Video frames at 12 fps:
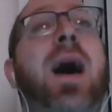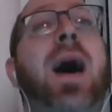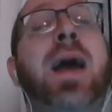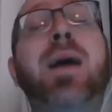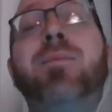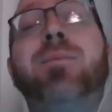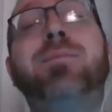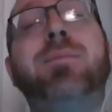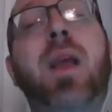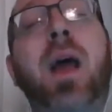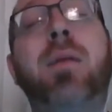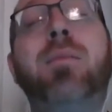I'm
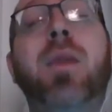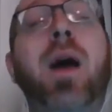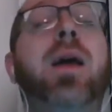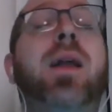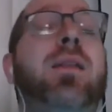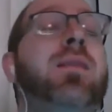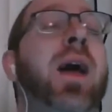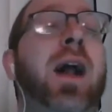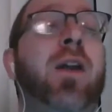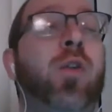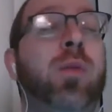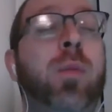not. It's not out
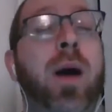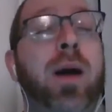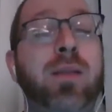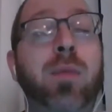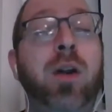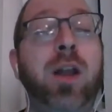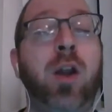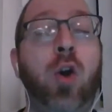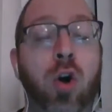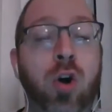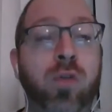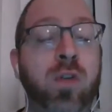of the realm of possibility at all.